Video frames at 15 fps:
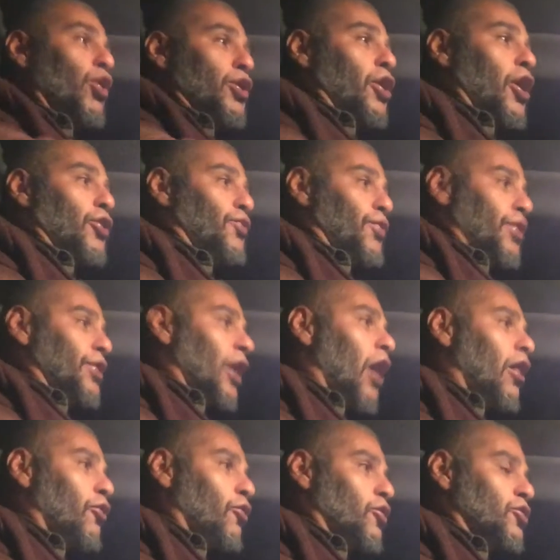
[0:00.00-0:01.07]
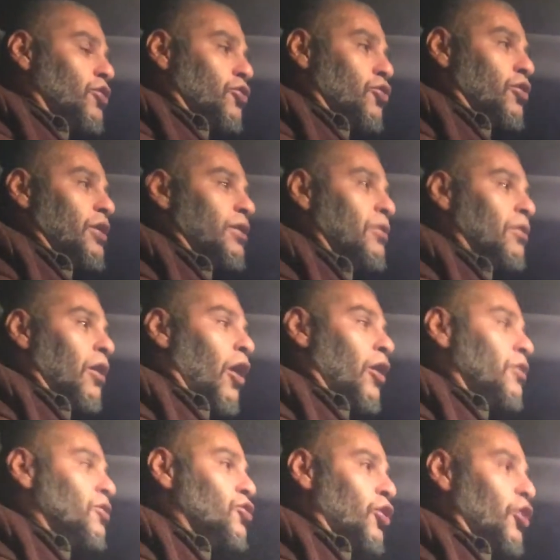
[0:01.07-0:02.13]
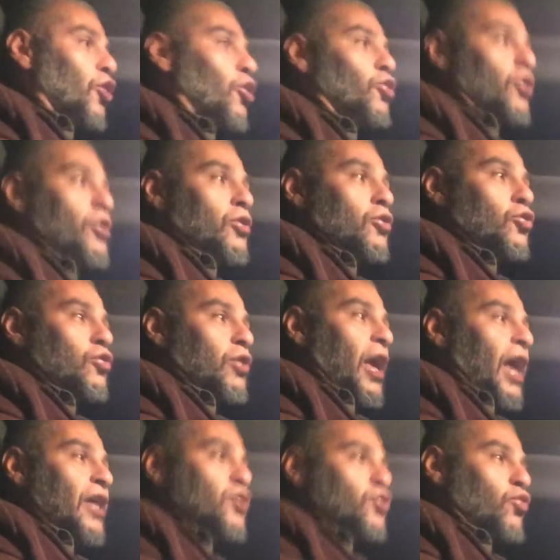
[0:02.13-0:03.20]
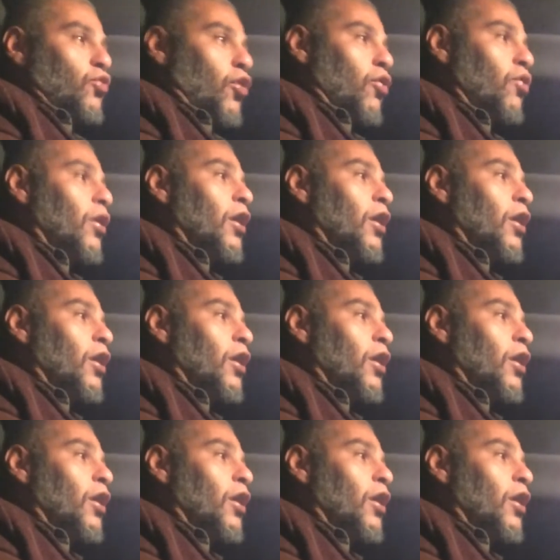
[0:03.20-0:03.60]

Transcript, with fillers: $100 to the it's going to go to, to the escrow,